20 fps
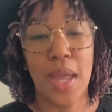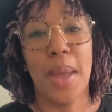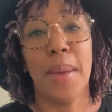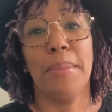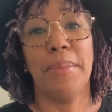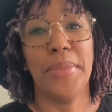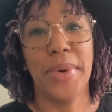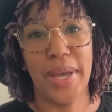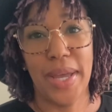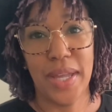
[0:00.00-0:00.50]

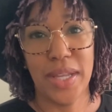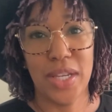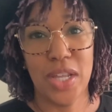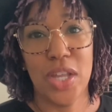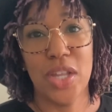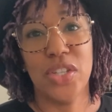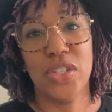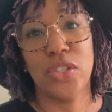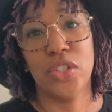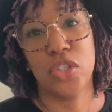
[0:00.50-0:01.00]
But
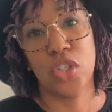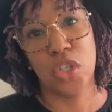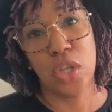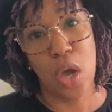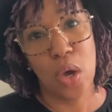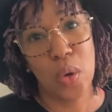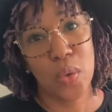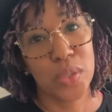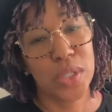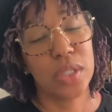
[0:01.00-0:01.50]

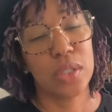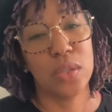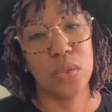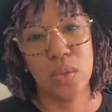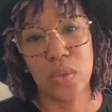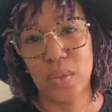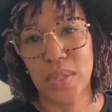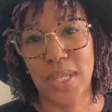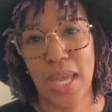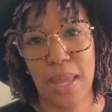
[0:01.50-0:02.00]
go to
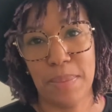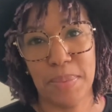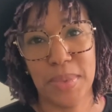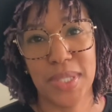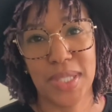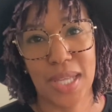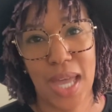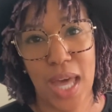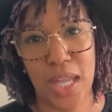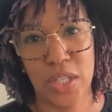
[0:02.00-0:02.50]
Google, type in
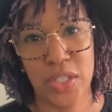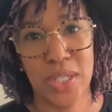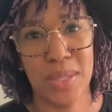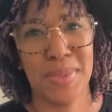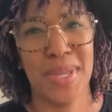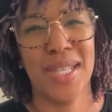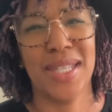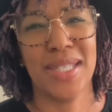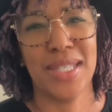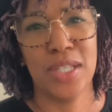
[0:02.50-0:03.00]

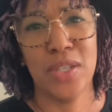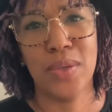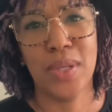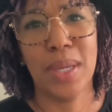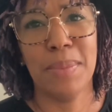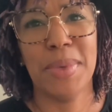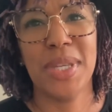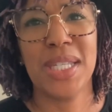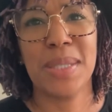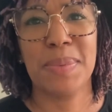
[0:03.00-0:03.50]
scholarships, and you
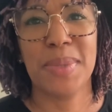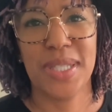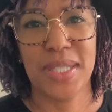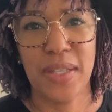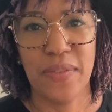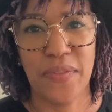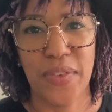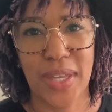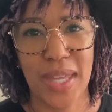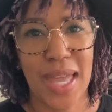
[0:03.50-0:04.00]
can be
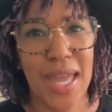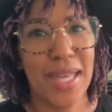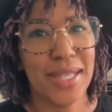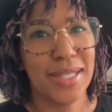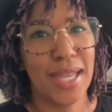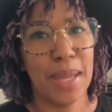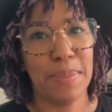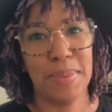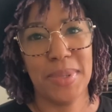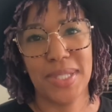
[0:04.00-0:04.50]
specific.
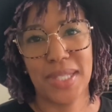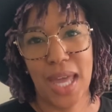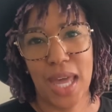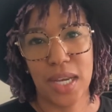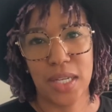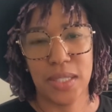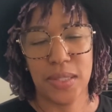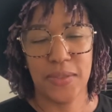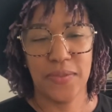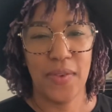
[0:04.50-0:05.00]
Type in
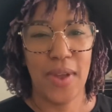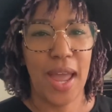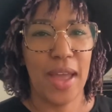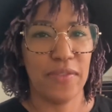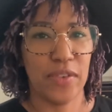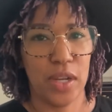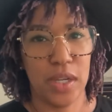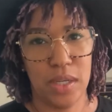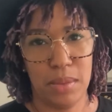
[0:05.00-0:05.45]
scholarships for African